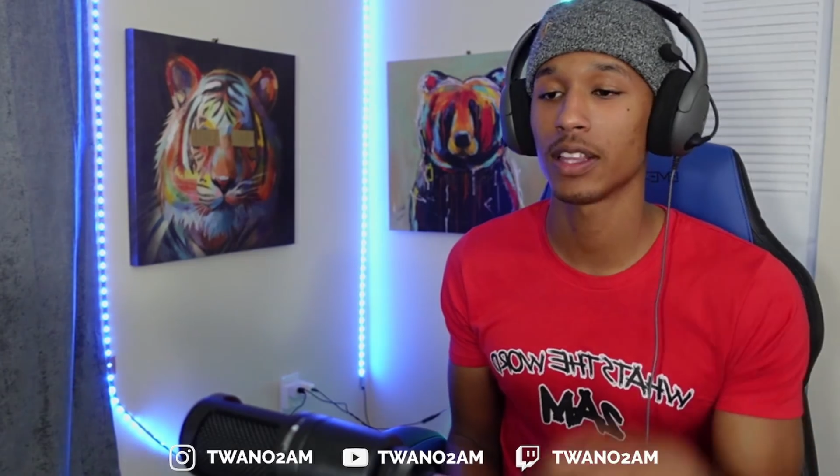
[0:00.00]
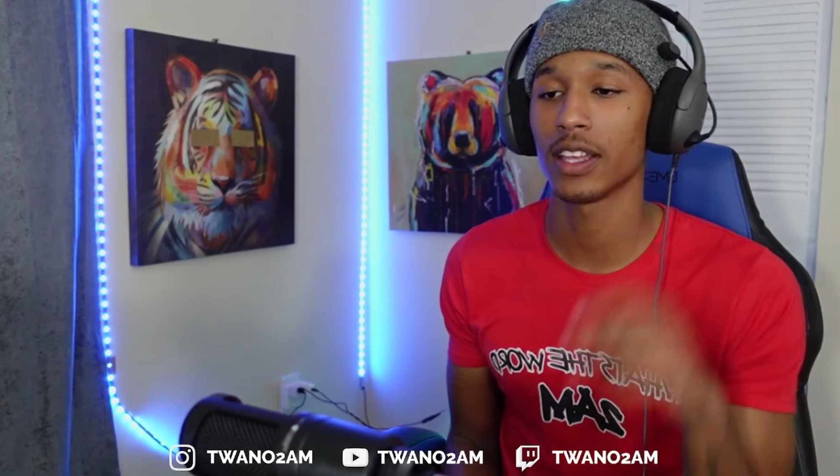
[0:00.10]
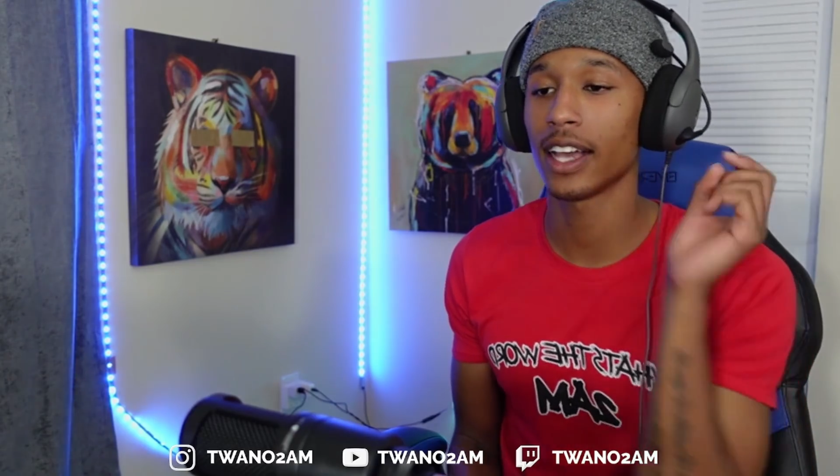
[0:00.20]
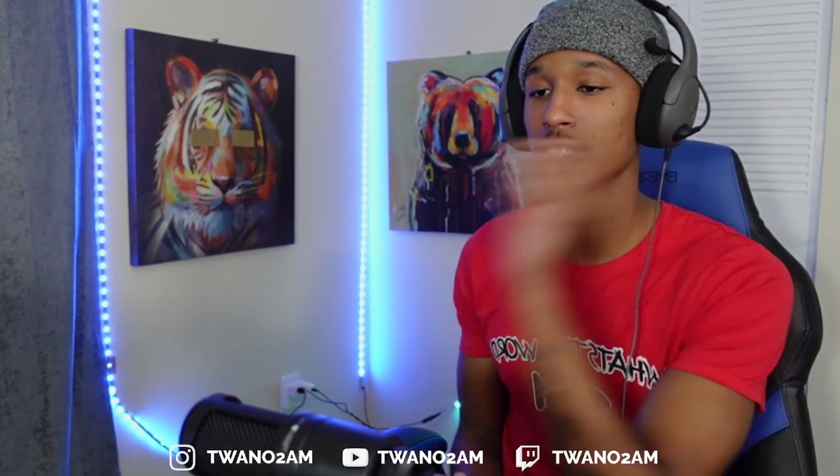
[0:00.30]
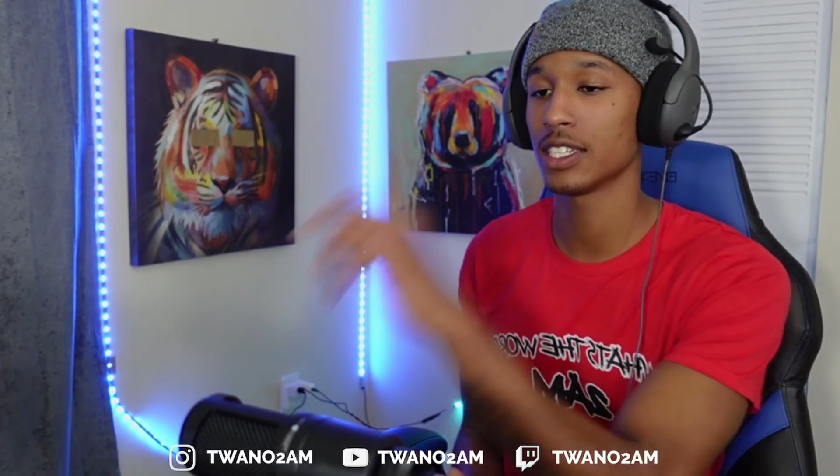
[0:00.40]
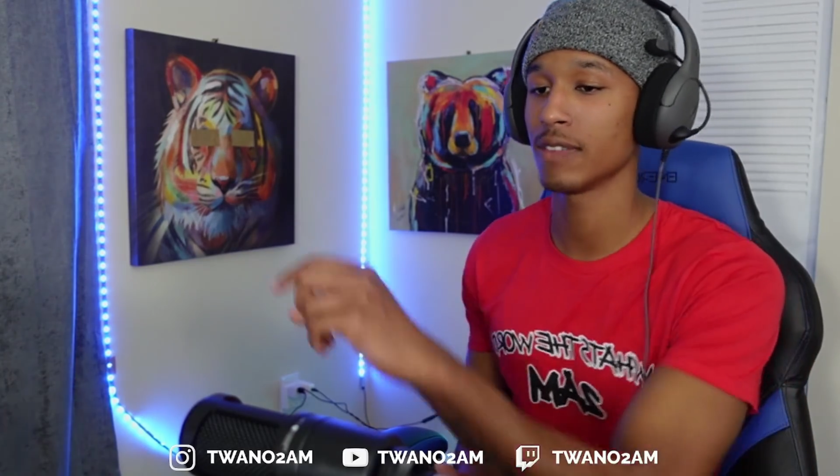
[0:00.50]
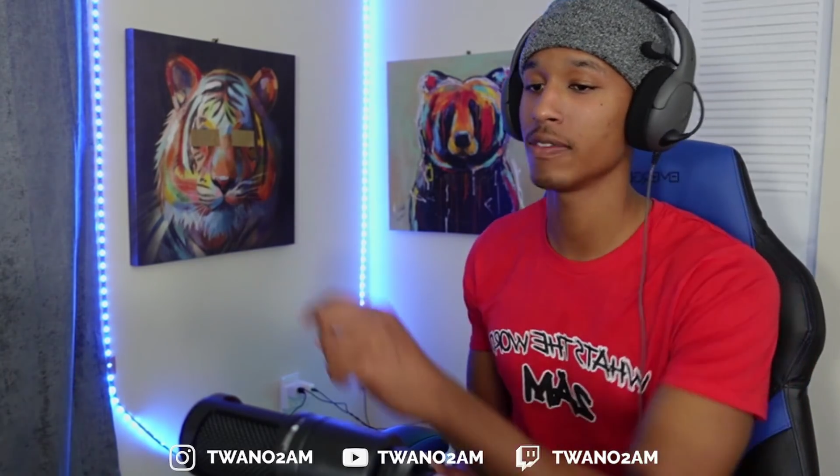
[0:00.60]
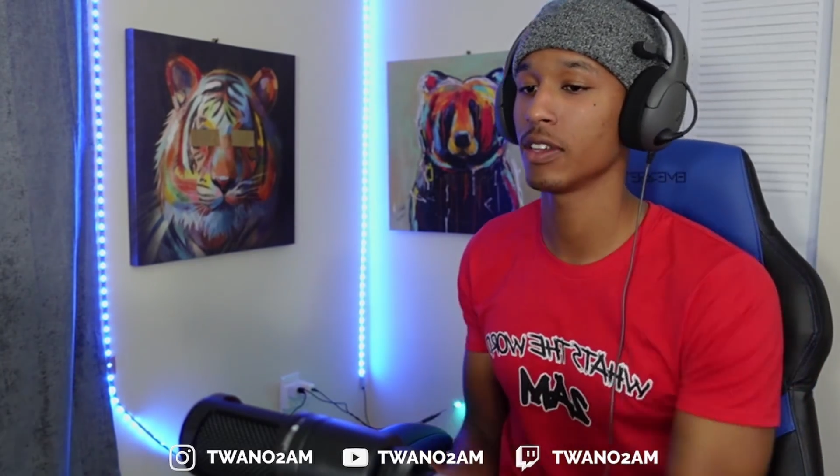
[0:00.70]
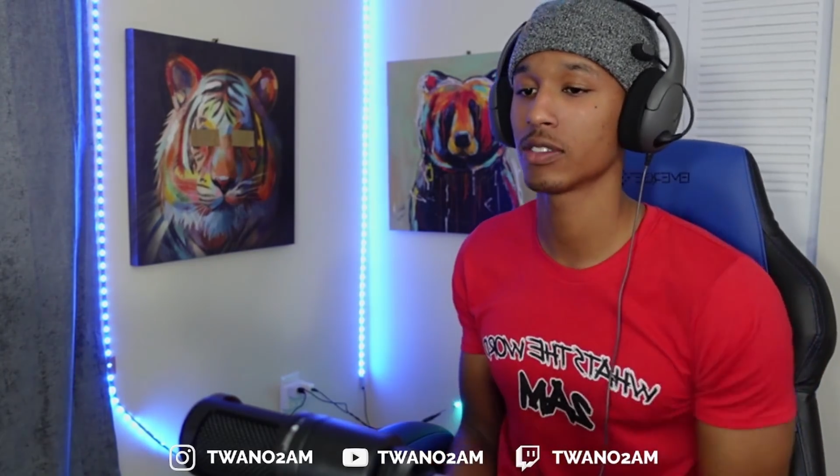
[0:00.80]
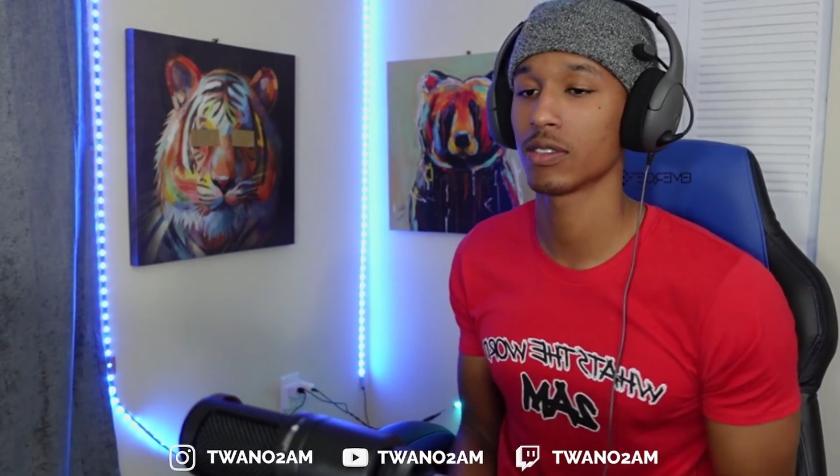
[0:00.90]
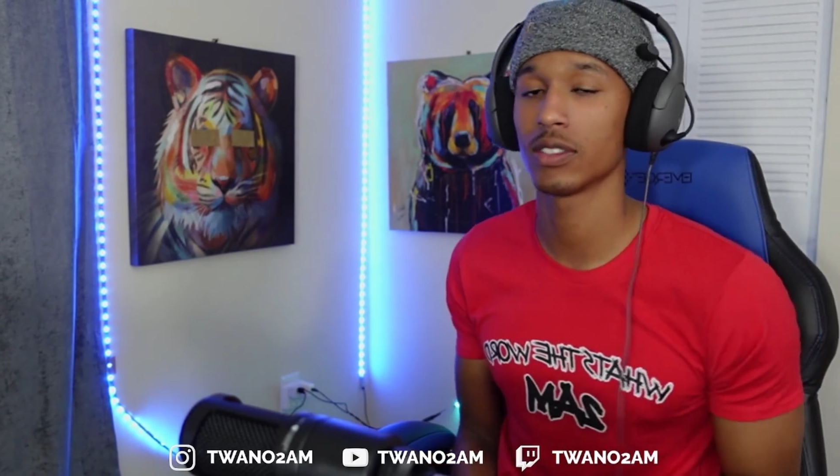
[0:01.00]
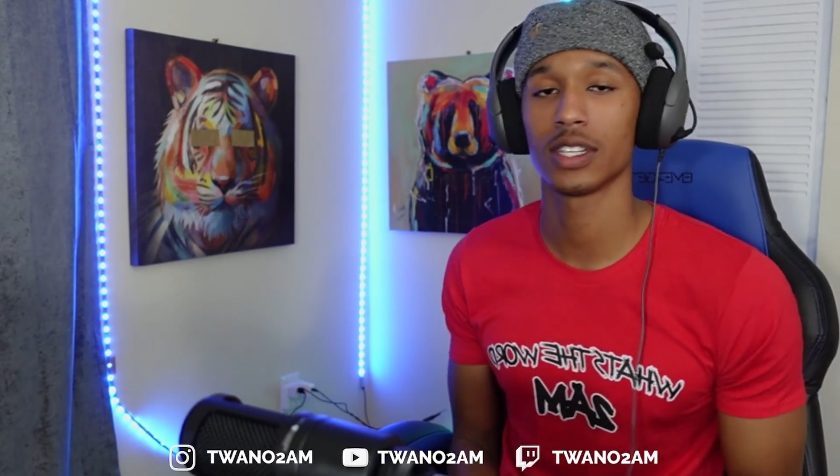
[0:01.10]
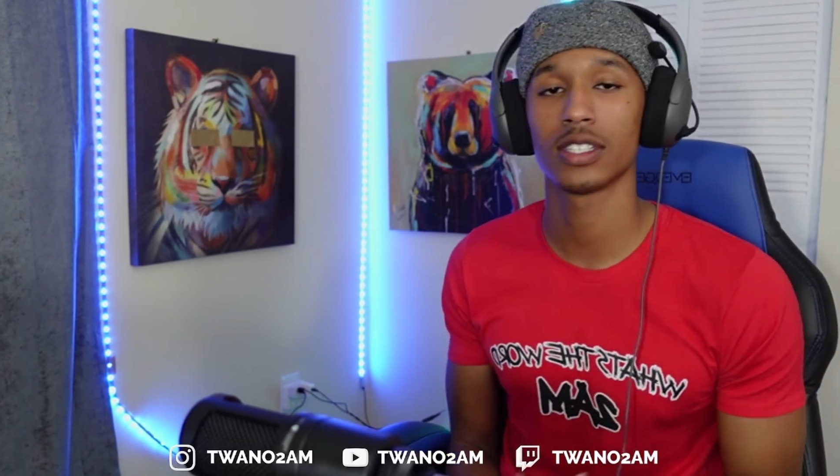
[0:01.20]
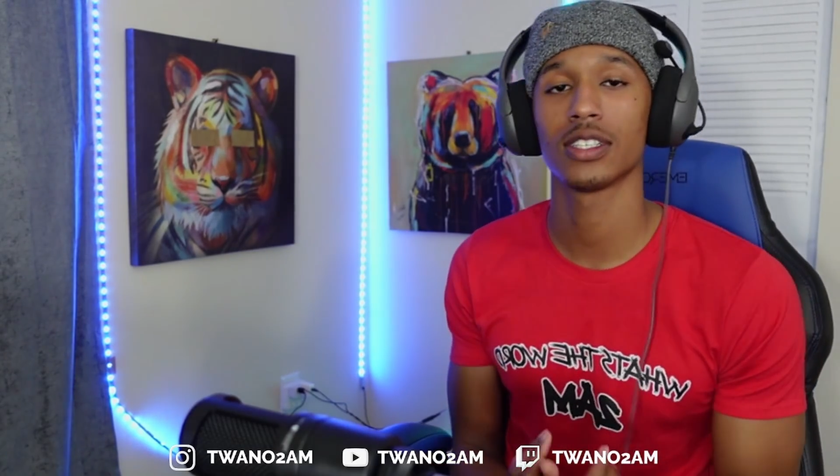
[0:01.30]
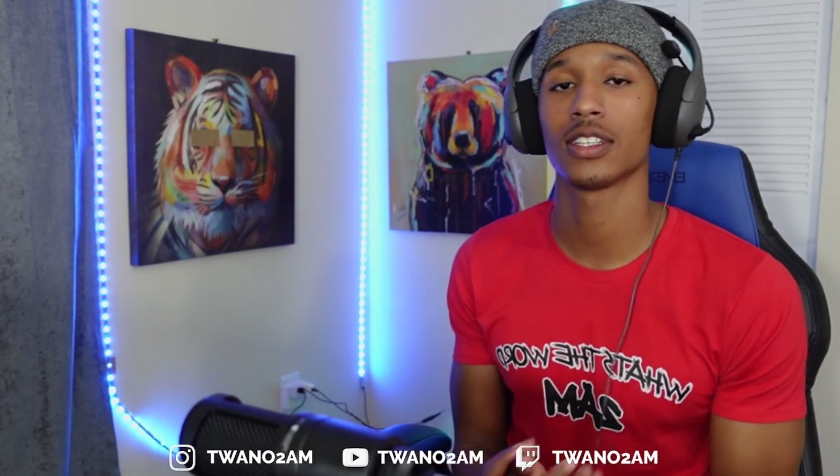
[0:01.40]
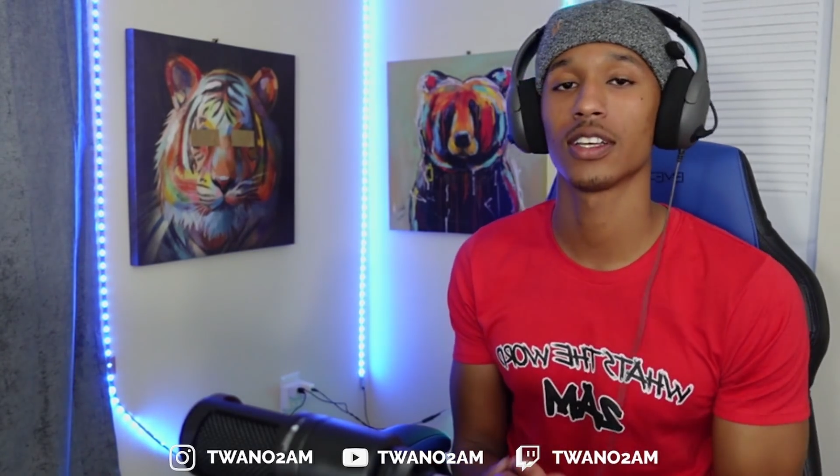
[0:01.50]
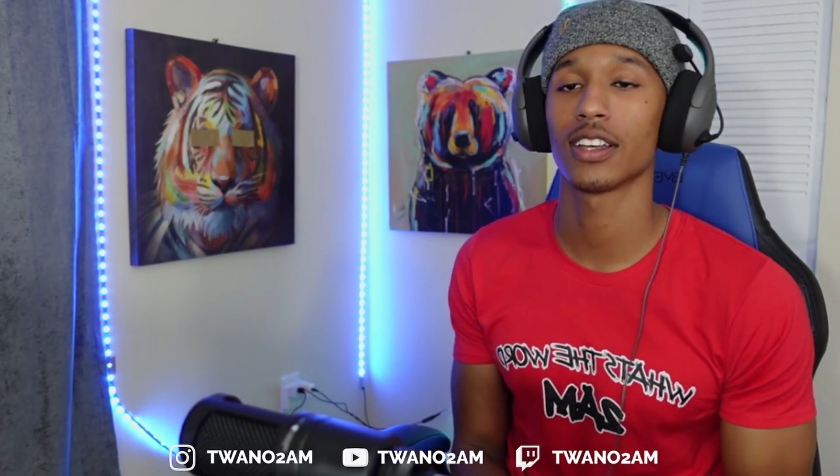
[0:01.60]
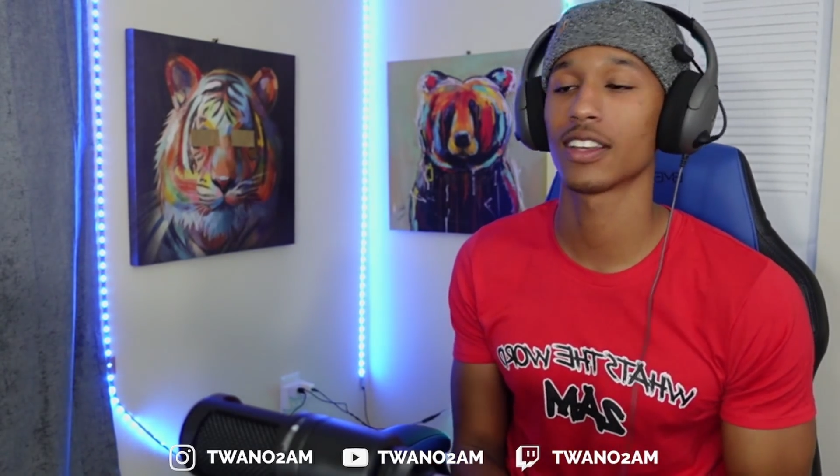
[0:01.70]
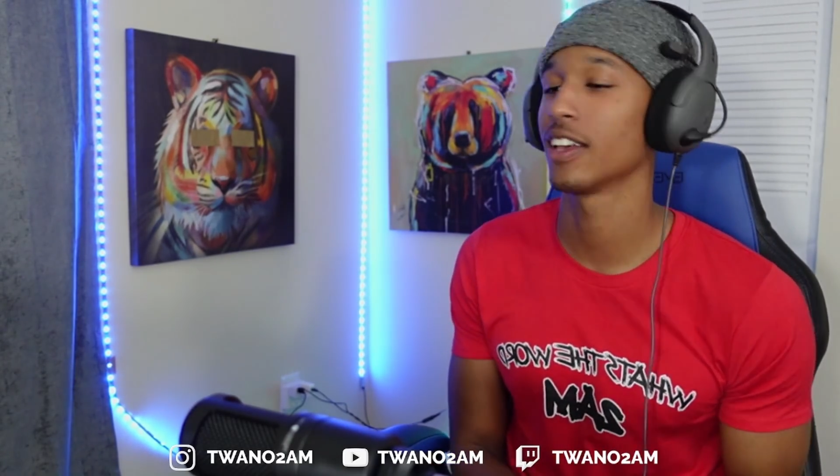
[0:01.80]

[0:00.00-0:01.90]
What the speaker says: exited the video as soon as I said that.